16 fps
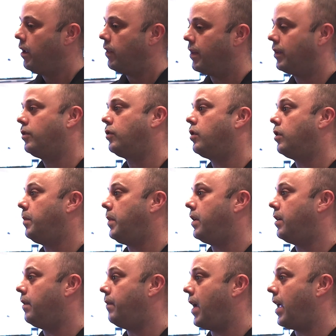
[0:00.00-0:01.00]
this is going to be
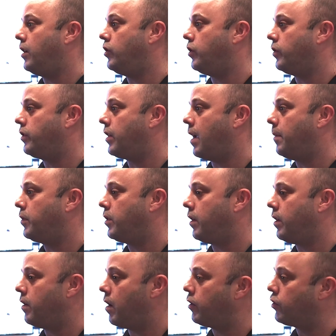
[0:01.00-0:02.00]
an advantage of
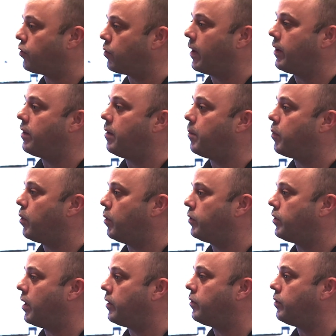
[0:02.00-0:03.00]
Samsung and our strengthened
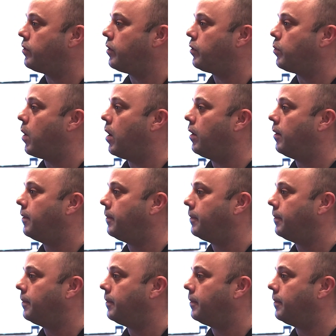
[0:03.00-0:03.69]
processors as well.